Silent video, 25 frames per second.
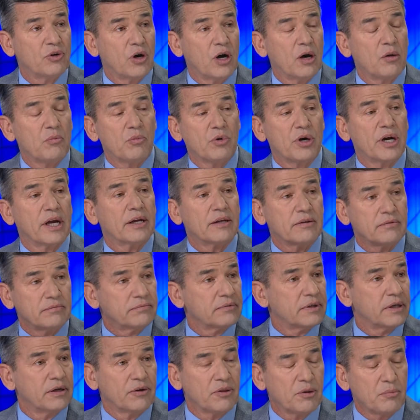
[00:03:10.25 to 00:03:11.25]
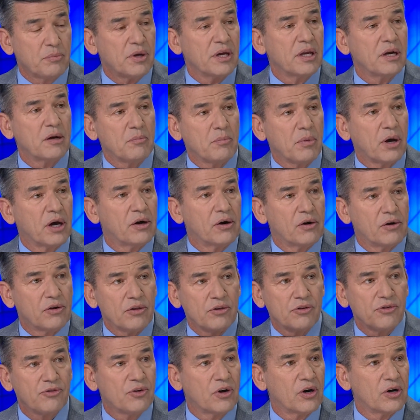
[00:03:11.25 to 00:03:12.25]
You know, I'll bring, you know, the peanut butter or
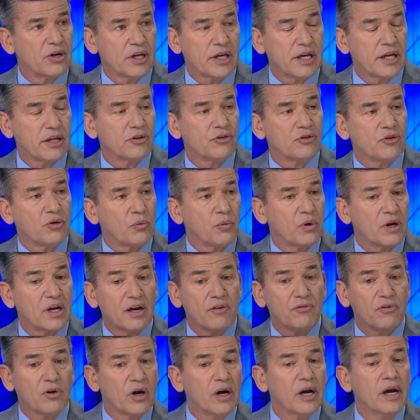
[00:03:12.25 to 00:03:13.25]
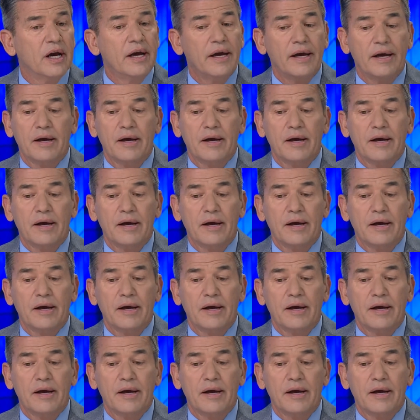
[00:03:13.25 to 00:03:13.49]
the sardines or whatever.